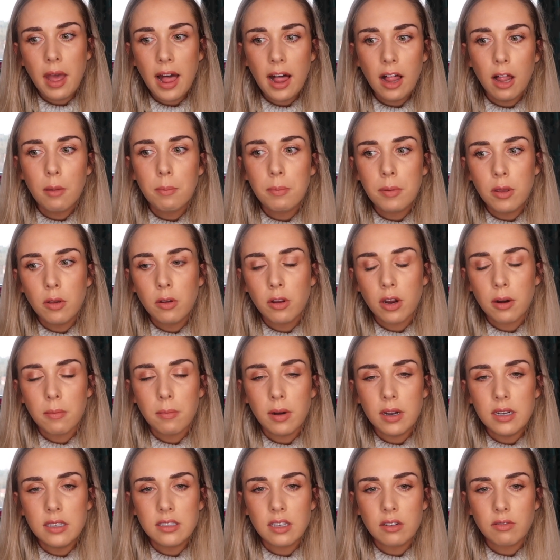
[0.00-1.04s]
help you, your
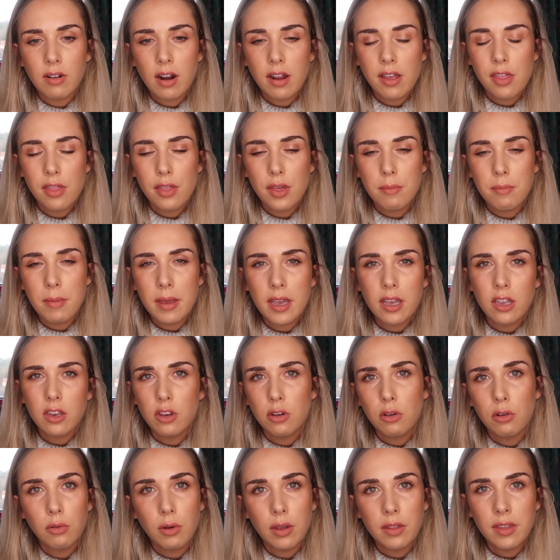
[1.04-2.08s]
mindset, rather than making
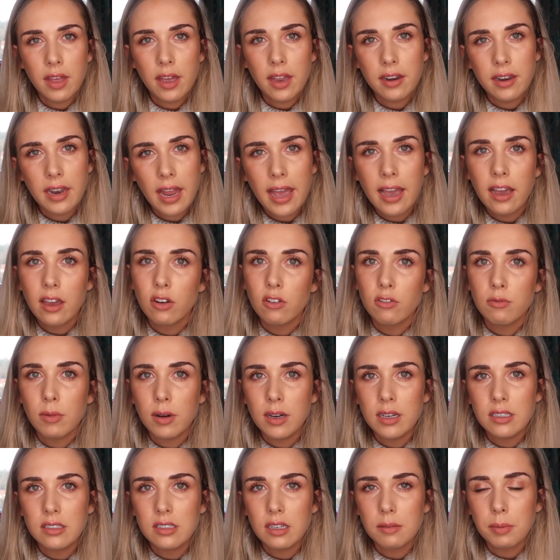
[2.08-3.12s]
you in that negative
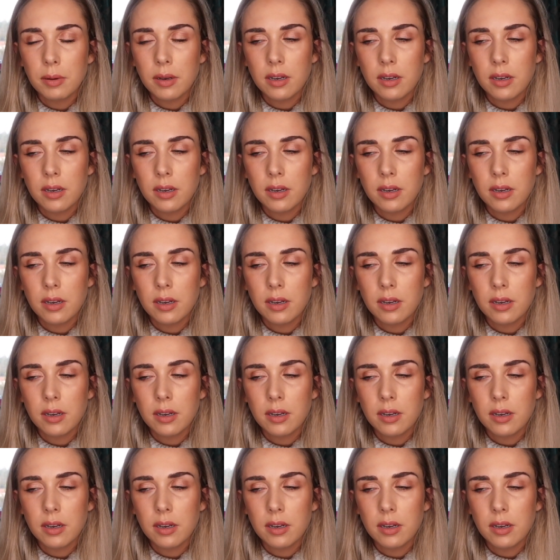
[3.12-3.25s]
mindset.